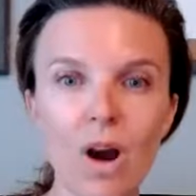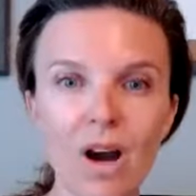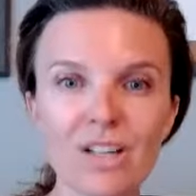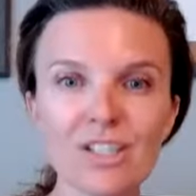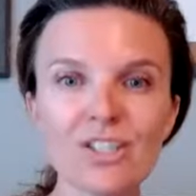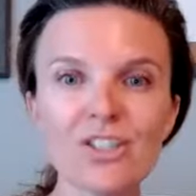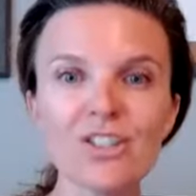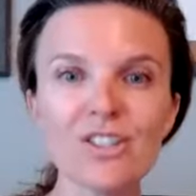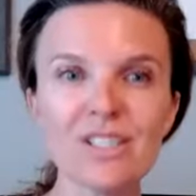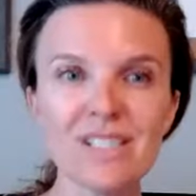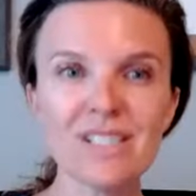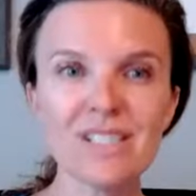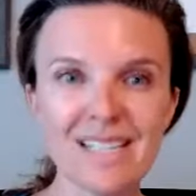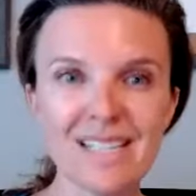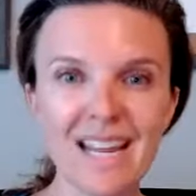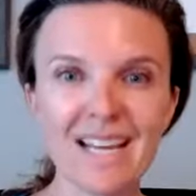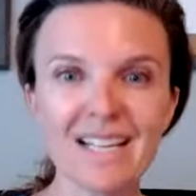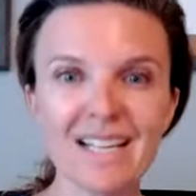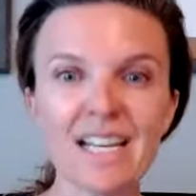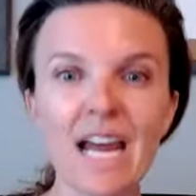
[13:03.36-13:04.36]
to
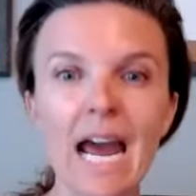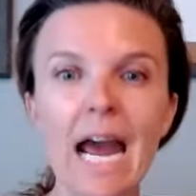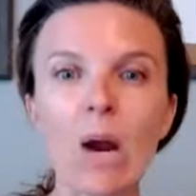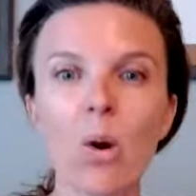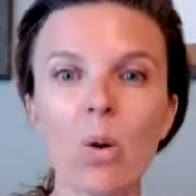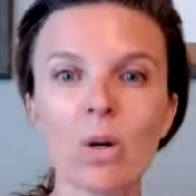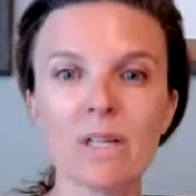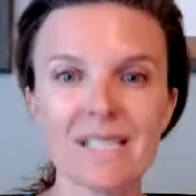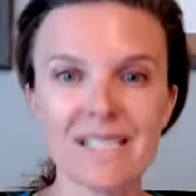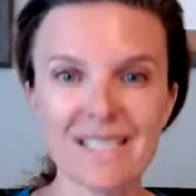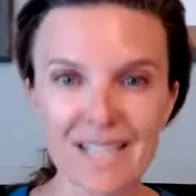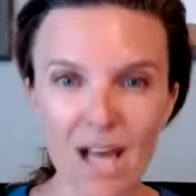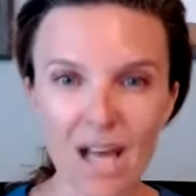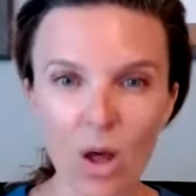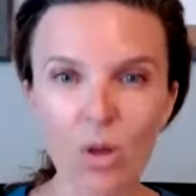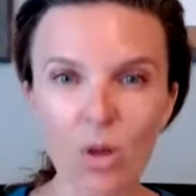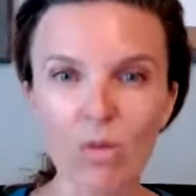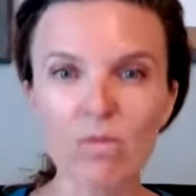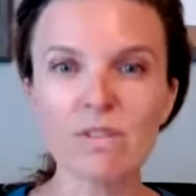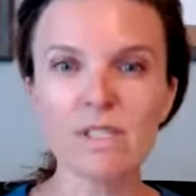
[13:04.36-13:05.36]
understand
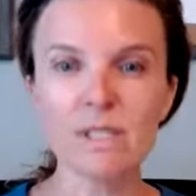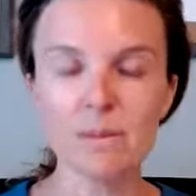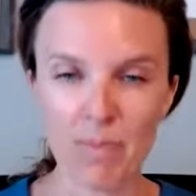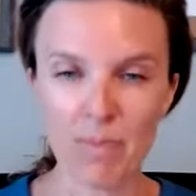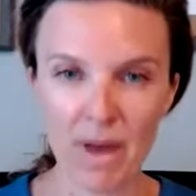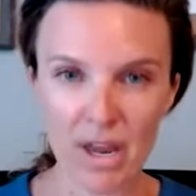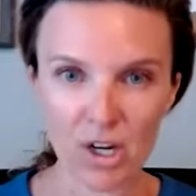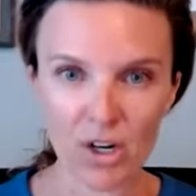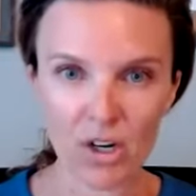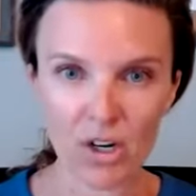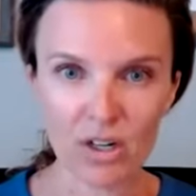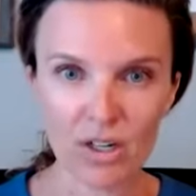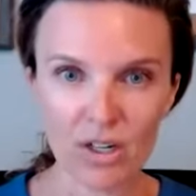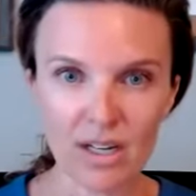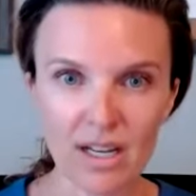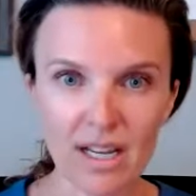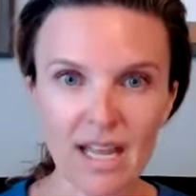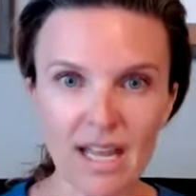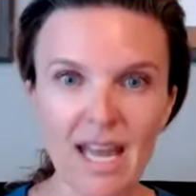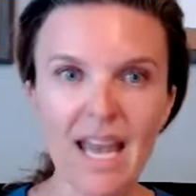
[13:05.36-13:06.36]
ourselves
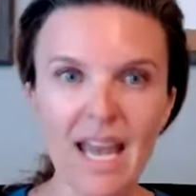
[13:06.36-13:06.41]
better